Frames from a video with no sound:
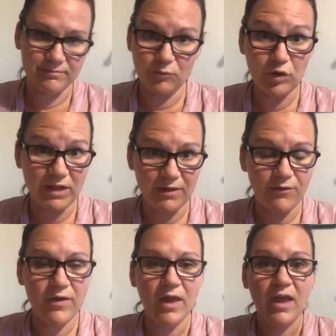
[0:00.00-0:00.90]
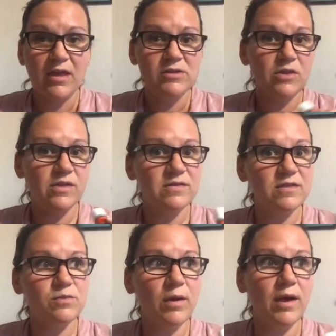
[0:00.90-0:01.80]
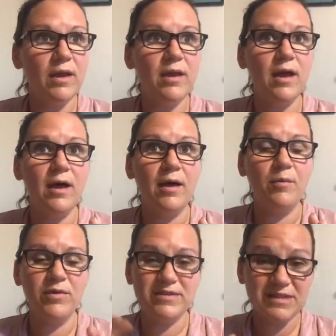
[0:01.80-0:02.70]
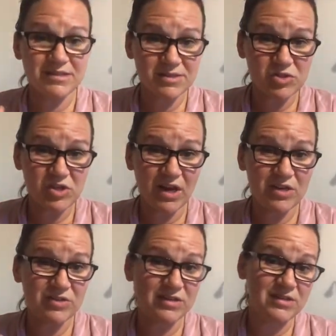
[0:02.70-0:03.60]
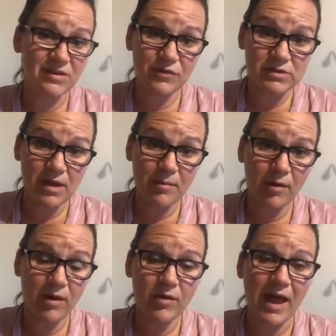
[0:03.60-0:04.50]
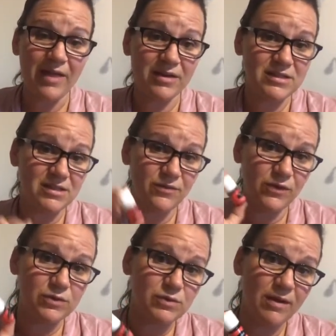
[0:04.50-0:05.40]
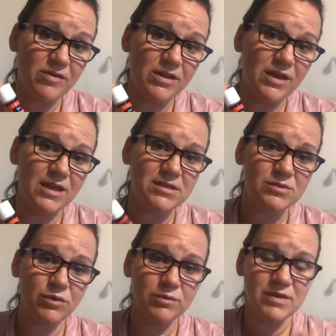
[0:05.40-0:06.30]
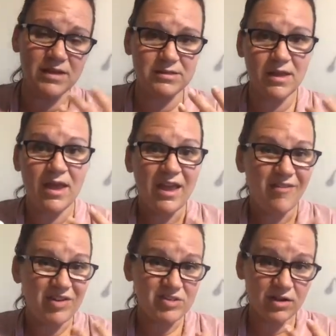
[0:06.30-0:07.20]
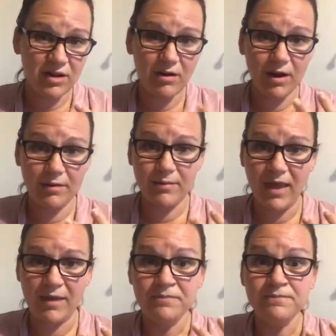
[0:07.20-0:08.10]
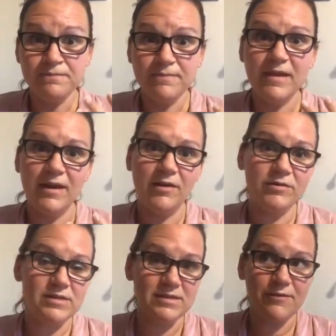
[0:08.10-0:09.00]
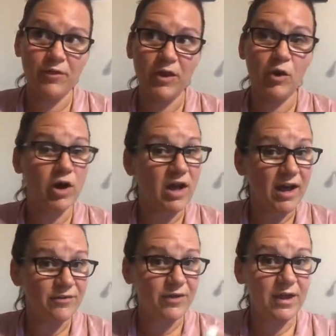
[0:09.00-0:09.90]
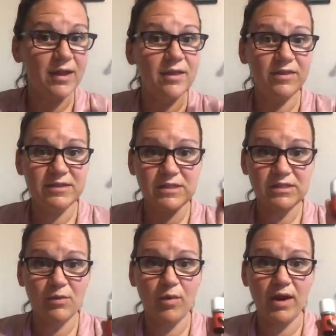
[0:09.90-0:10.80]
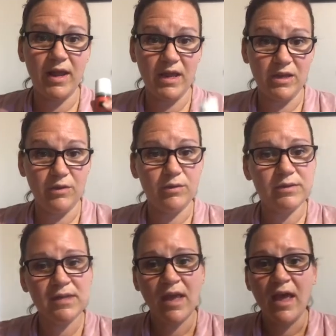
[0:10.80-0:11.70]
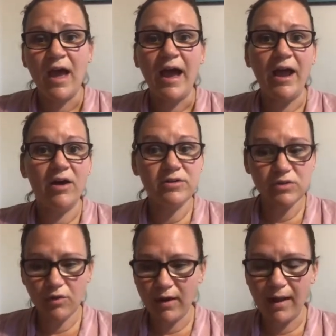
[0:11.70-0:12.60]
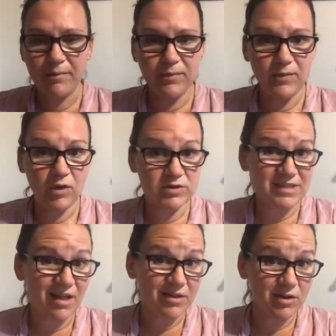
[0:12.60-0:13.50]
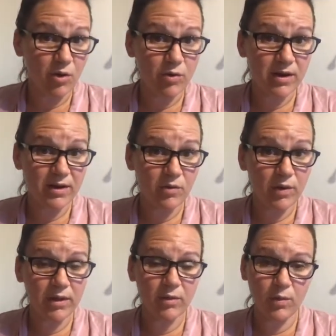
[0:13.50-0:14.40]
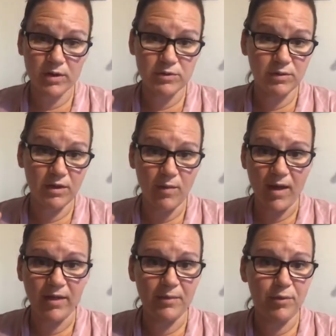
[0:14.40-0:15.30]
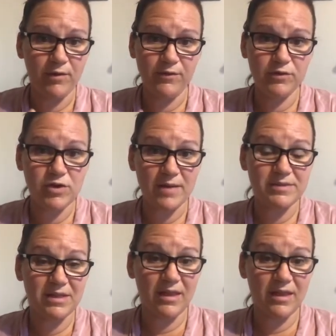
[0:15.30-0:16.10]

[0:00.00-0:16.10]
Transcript: relief. So this is one, when the seasons change and the sniffles come around, I like to diffuse Raven in the kids' room, because if I start hearing them, like, you know, sniffling or coughing, this is the one I use. I also grab your solid coconut oil, works really well, and put a few drops